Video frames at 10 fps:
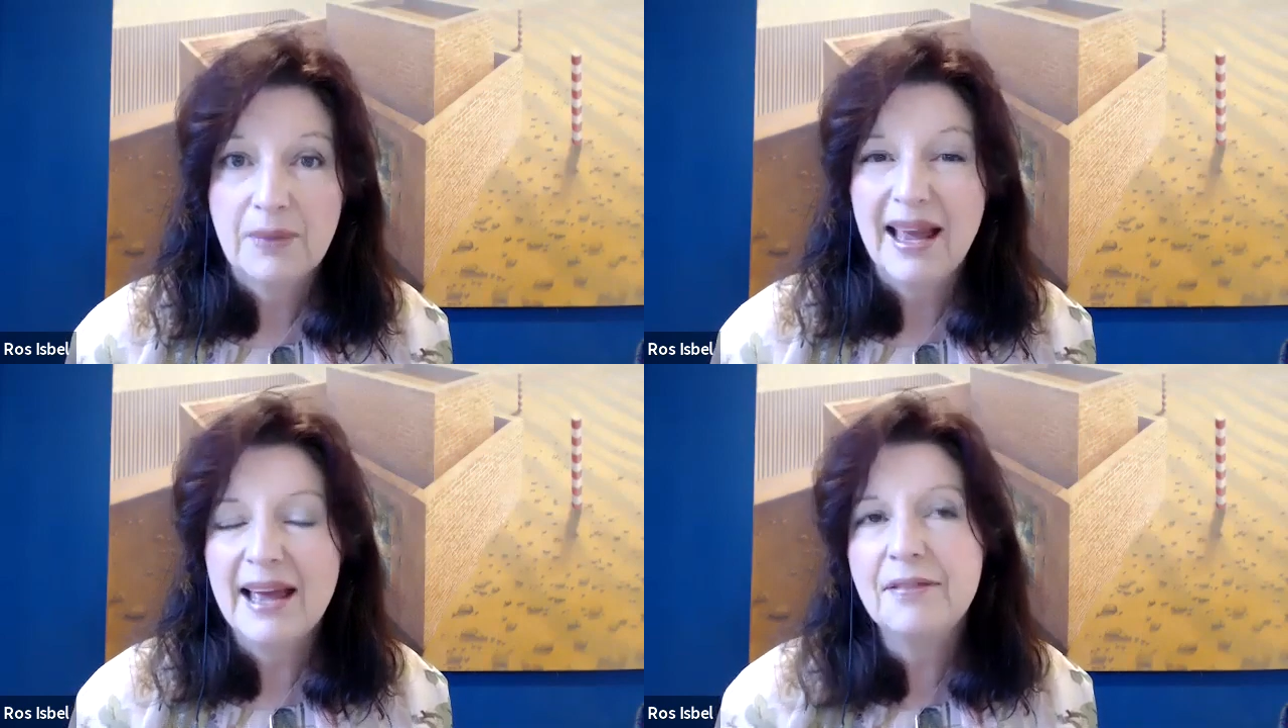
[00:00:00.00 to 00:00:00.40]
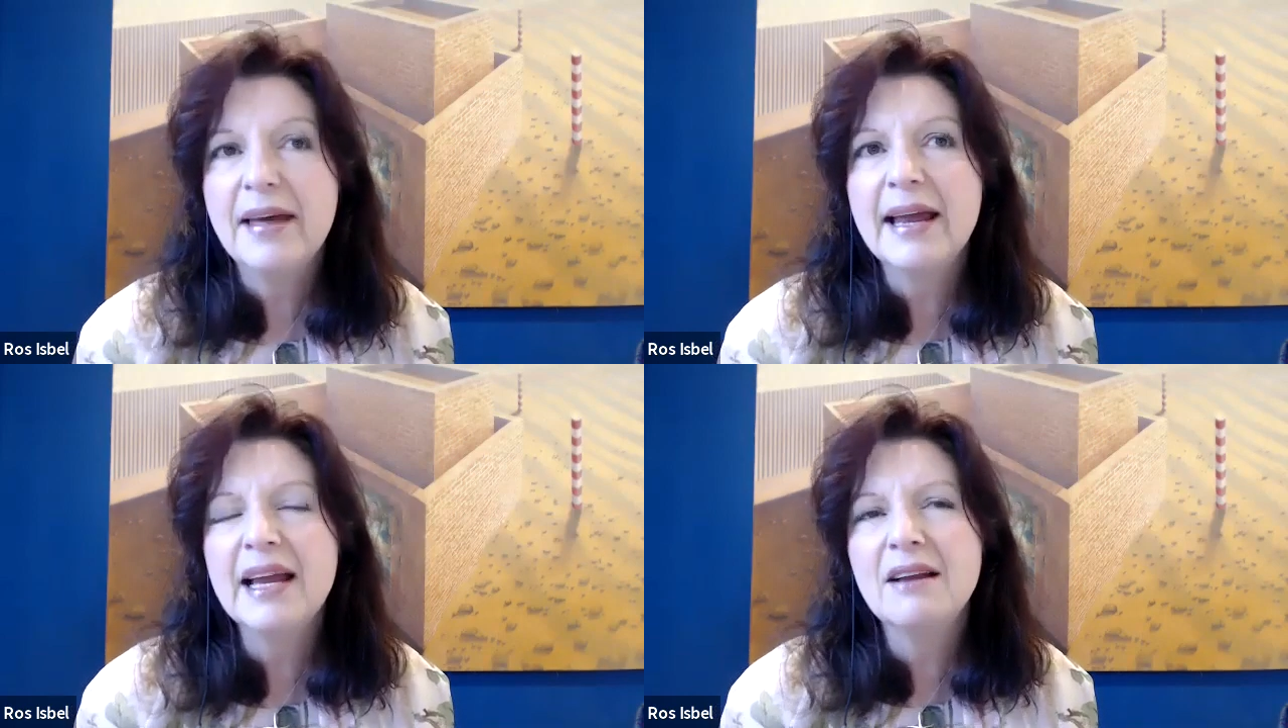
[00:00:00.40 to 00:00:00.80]
And
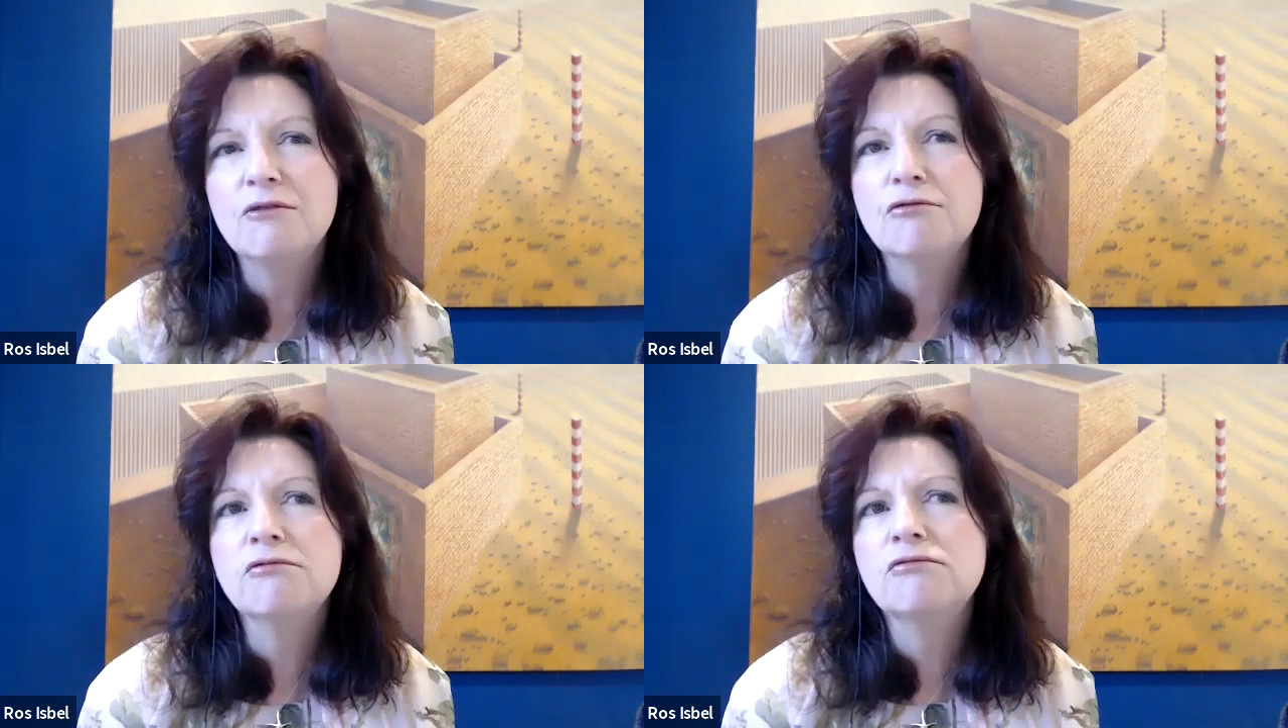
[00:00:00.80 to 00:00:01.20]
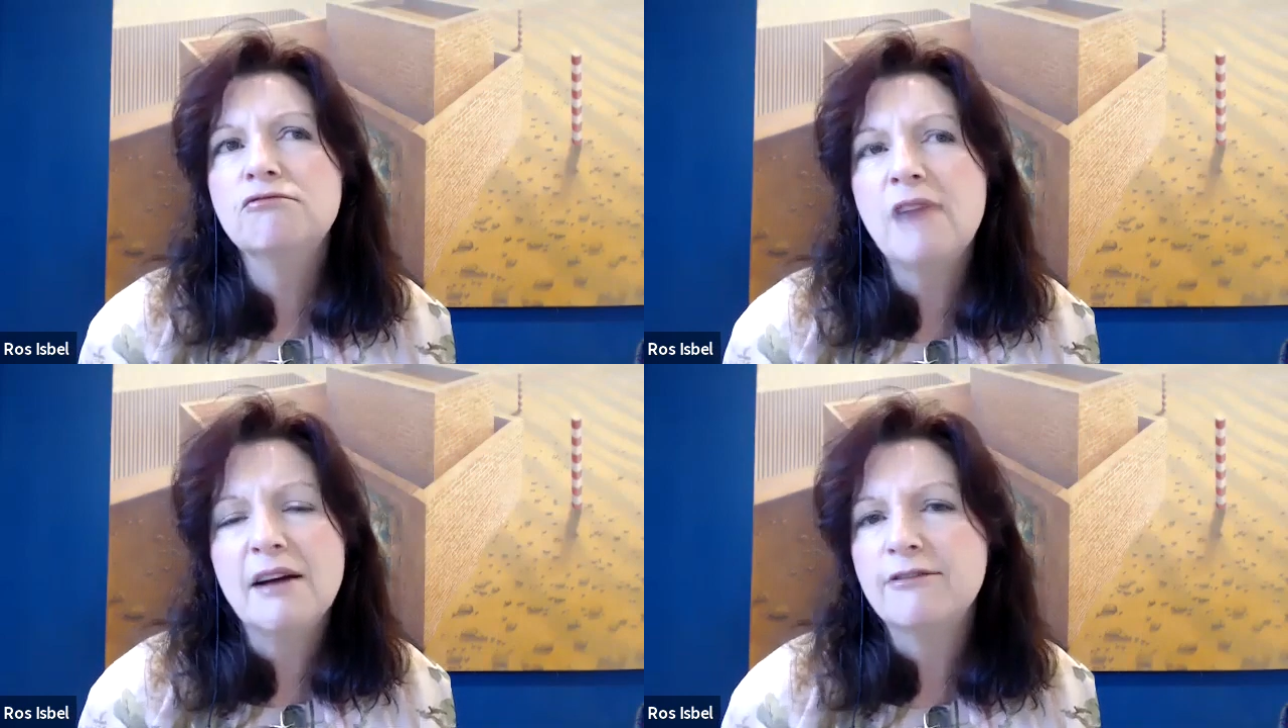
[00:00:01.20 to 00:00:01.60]
they
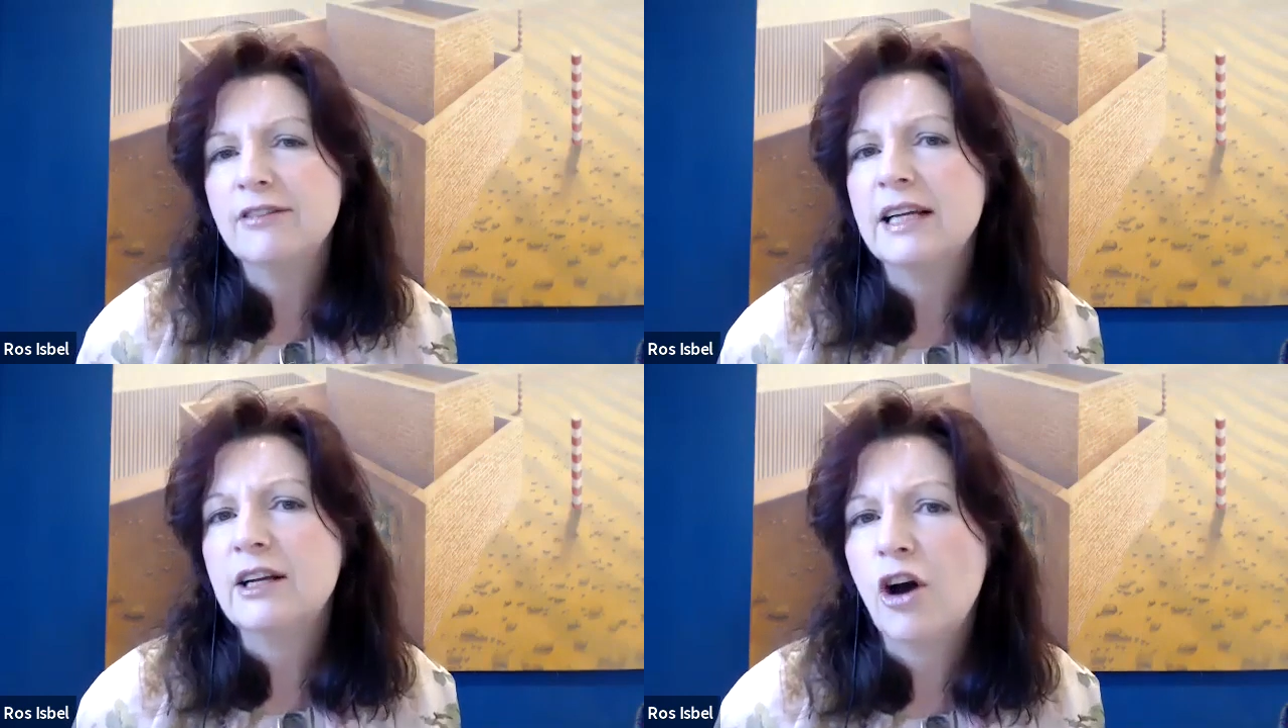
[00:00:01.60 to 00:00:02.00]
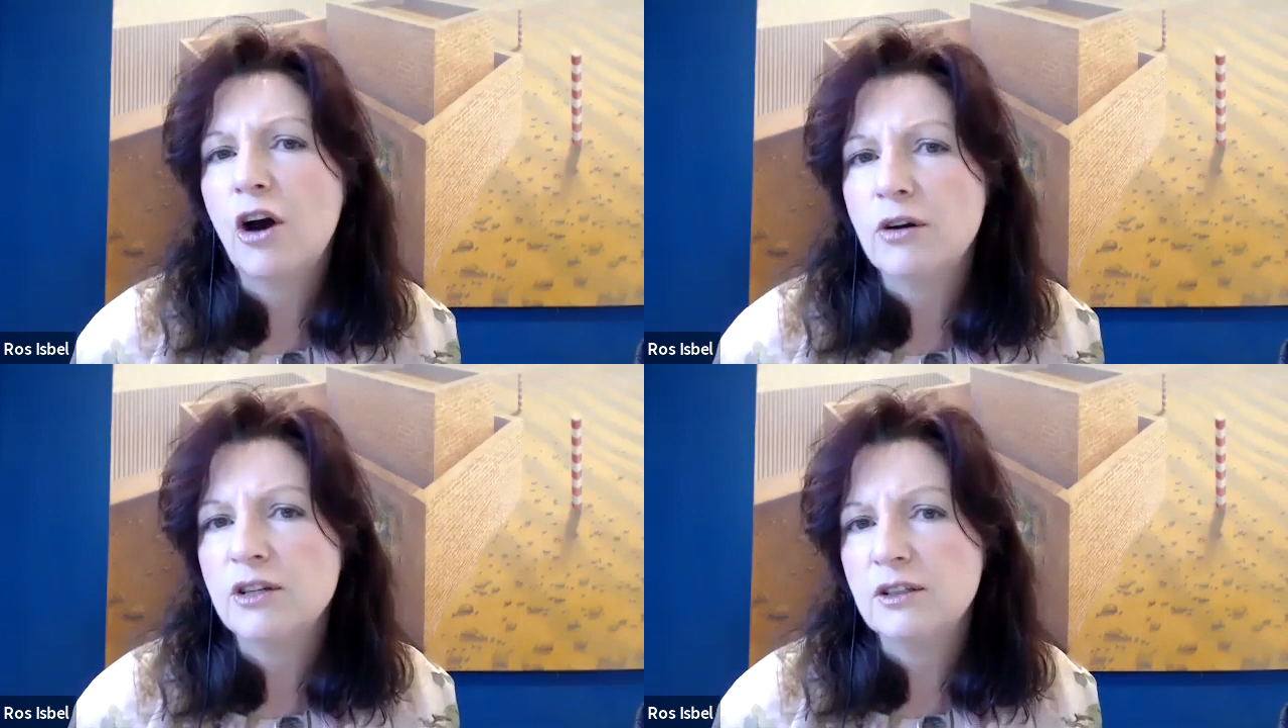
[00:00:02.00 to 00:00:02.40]
roughly
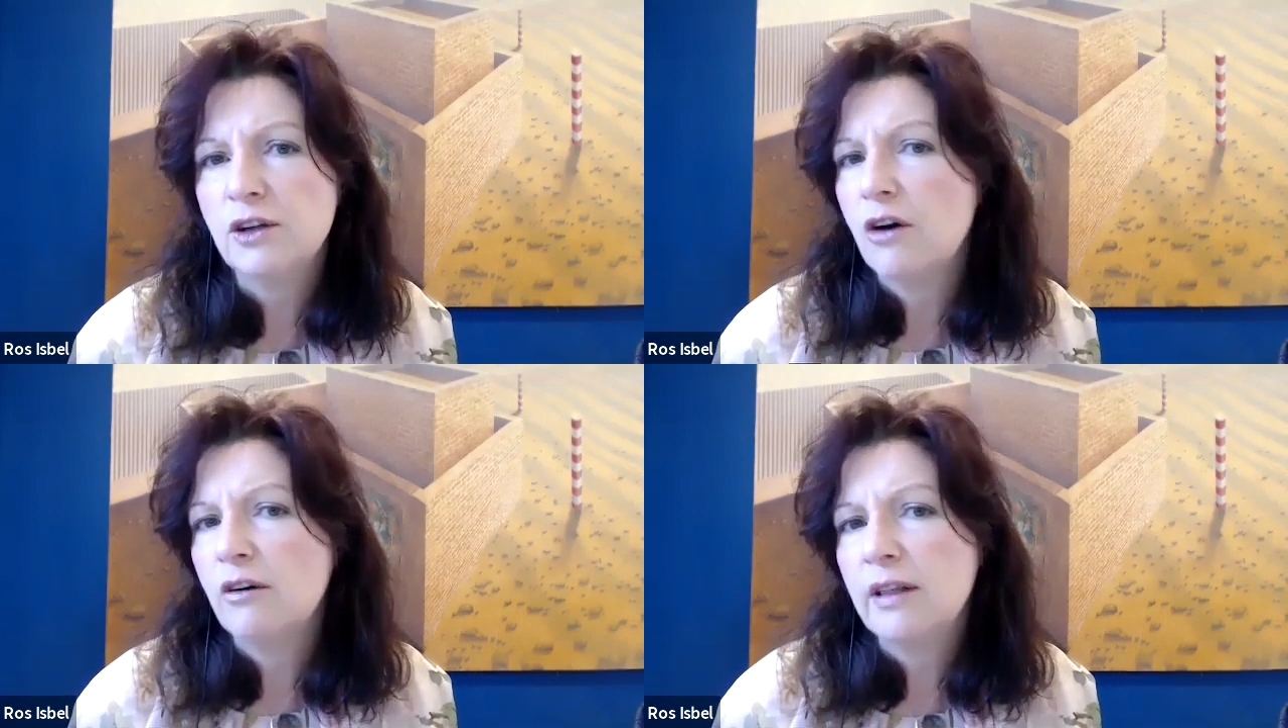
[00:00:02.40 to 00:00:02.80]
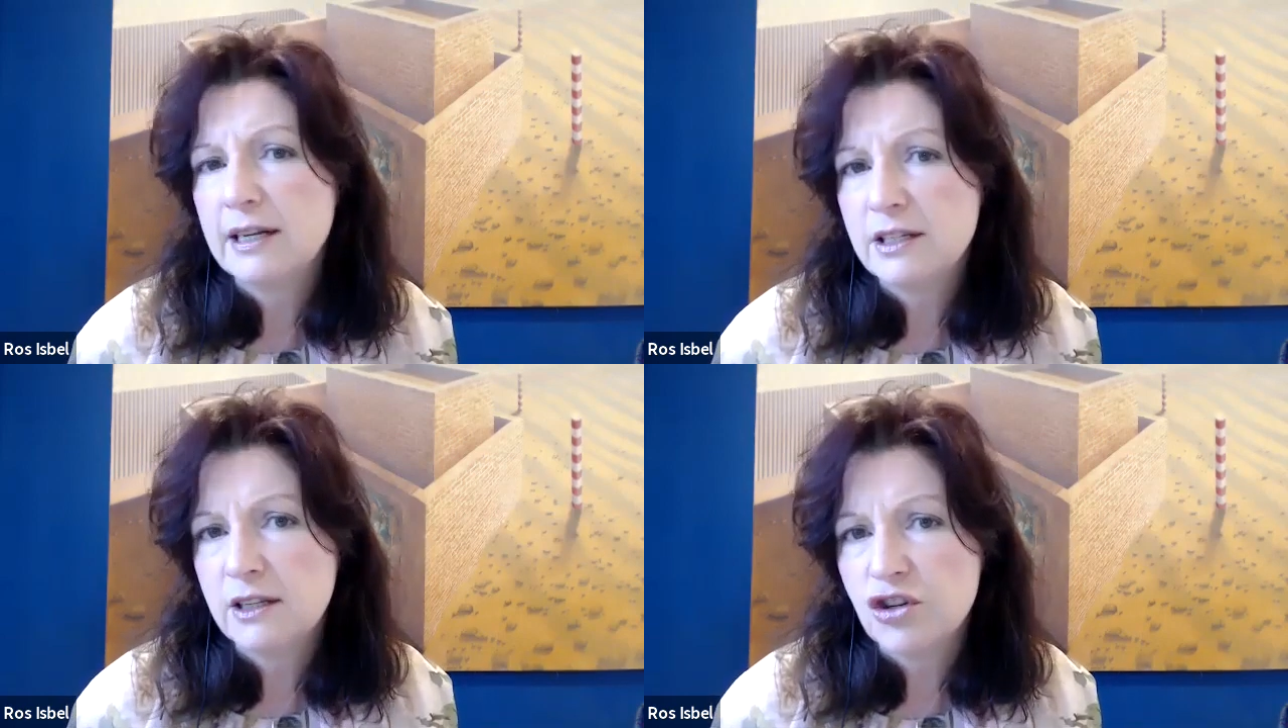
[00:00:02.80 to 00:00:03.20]

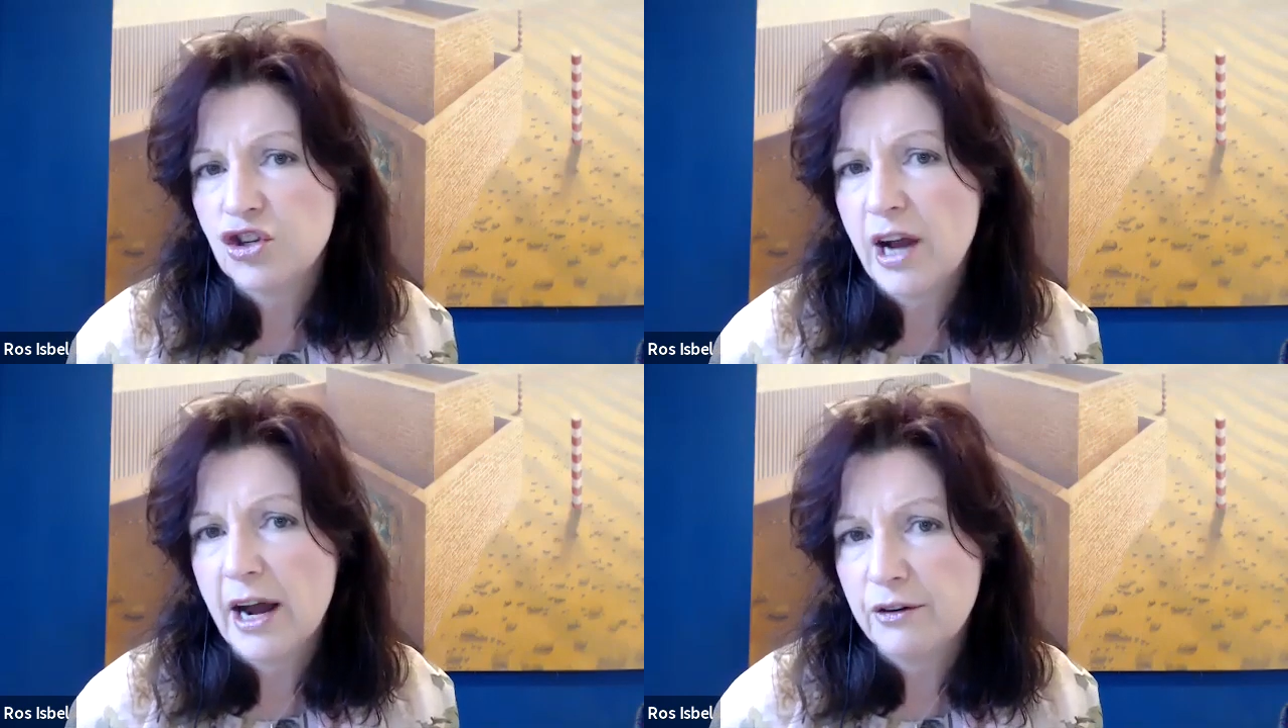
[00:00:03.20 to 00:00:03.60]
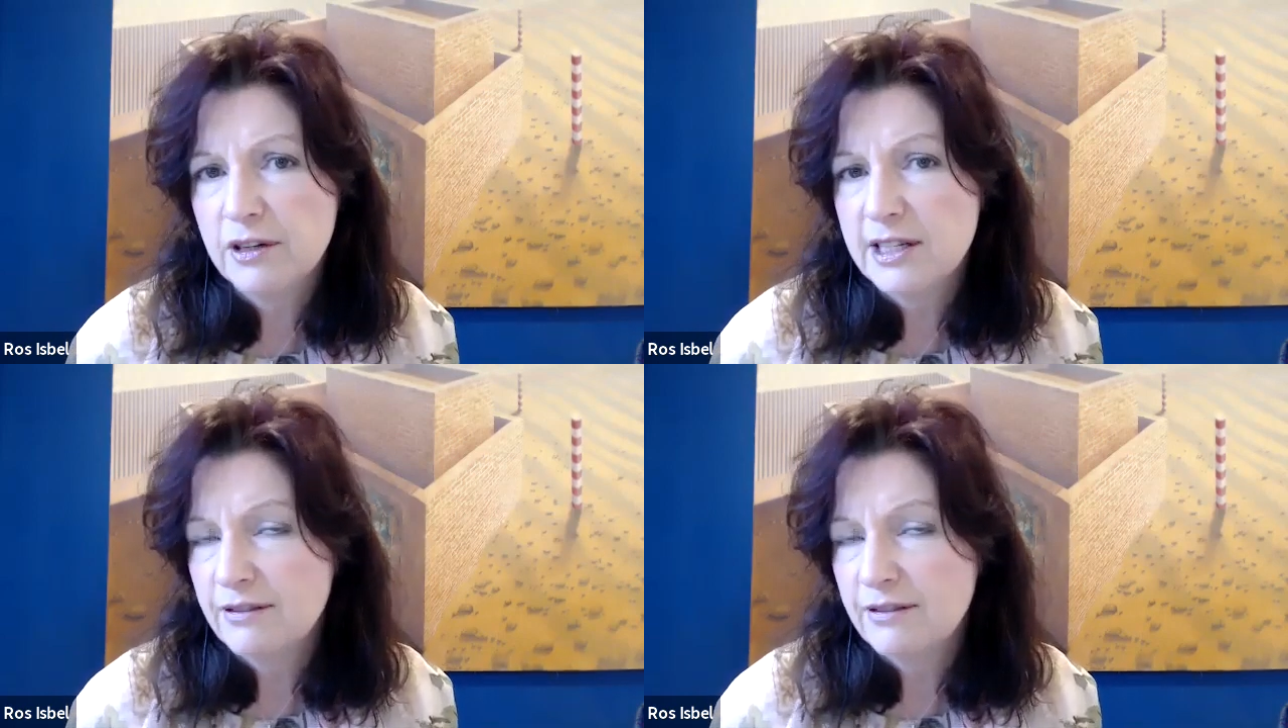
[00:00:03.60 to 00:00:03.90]
correlate to the chakras.